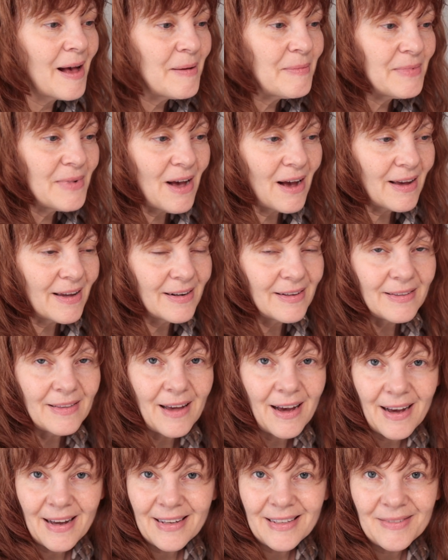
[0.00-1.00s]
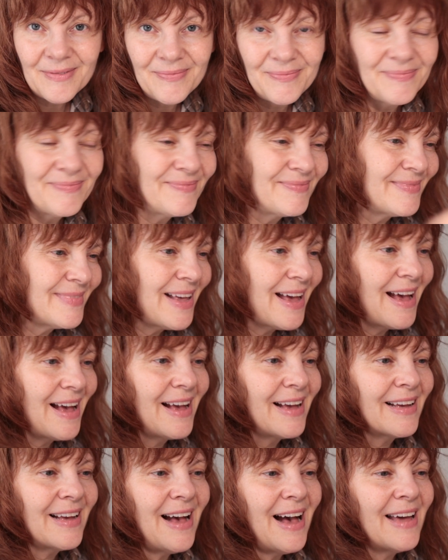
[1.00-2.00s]
Not gonna lie,
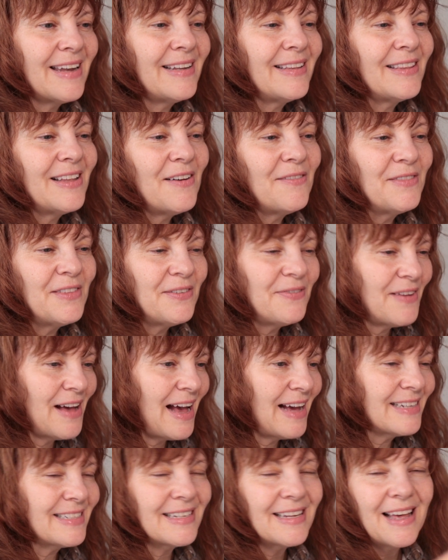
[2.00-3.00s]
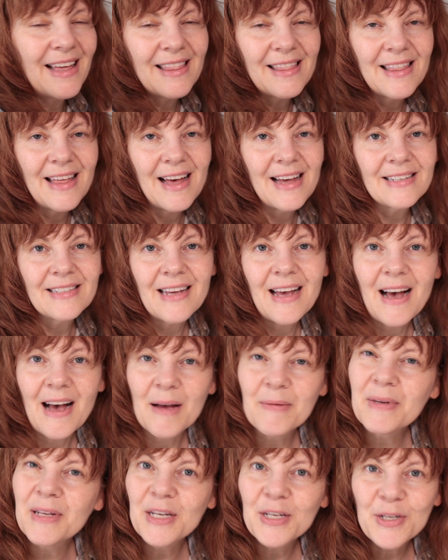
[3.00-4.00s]
kind of love the fact that
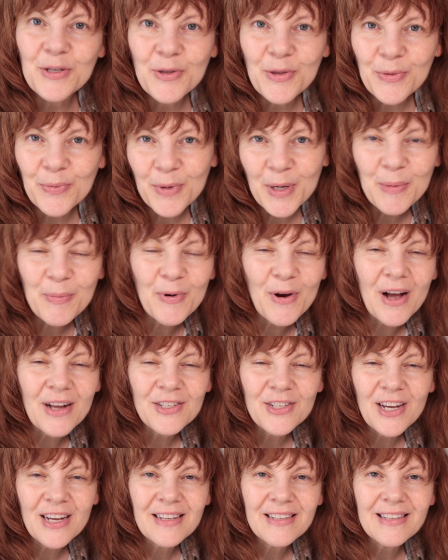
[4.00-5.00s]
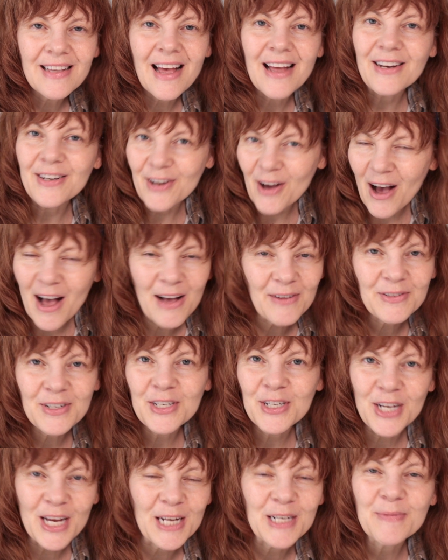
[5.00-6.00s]
I'm gonna do 3 projects and not have to
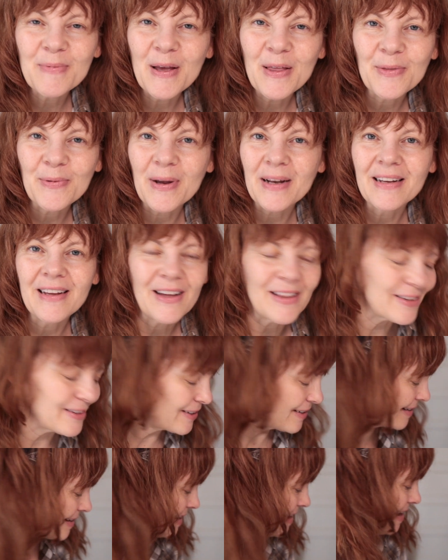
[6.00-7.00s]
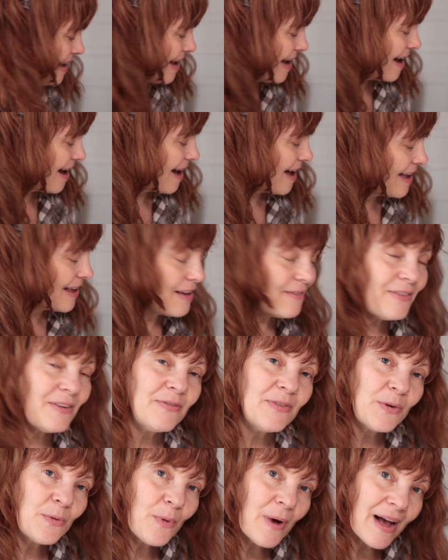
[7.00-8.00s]
change my thread color. I have
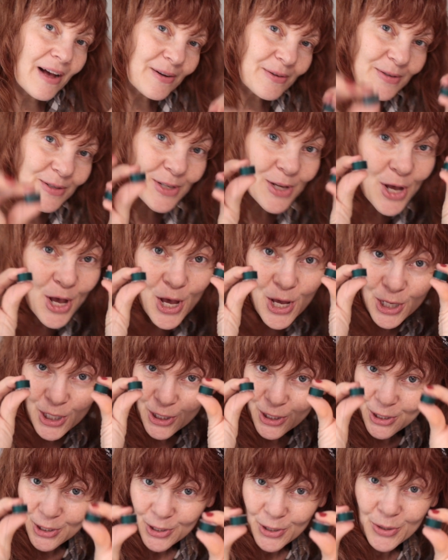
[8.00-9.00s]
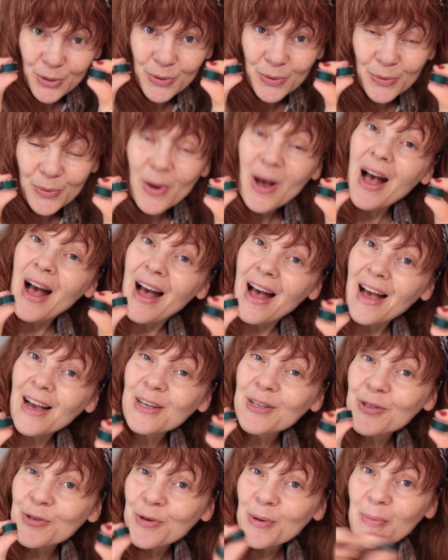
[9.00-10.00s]
even wound 2
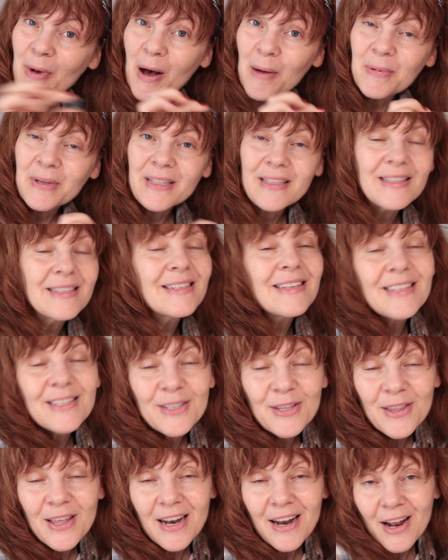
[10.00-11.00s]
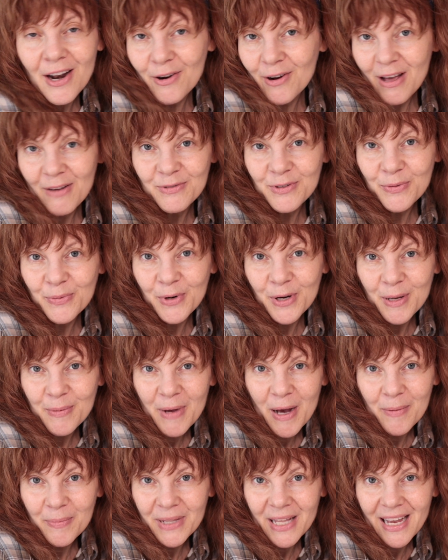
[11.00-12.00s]
extra bobbins so that I don't have to worry
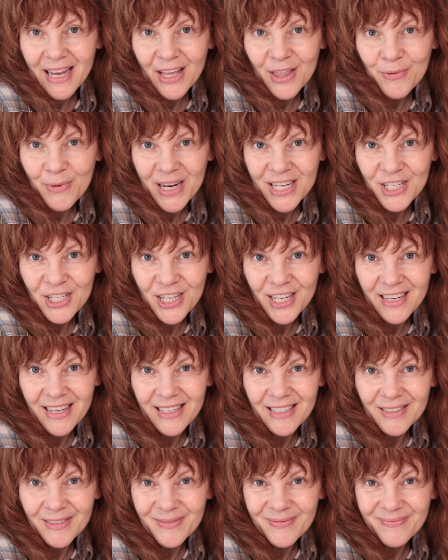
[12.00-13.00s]
about playing thread chicken.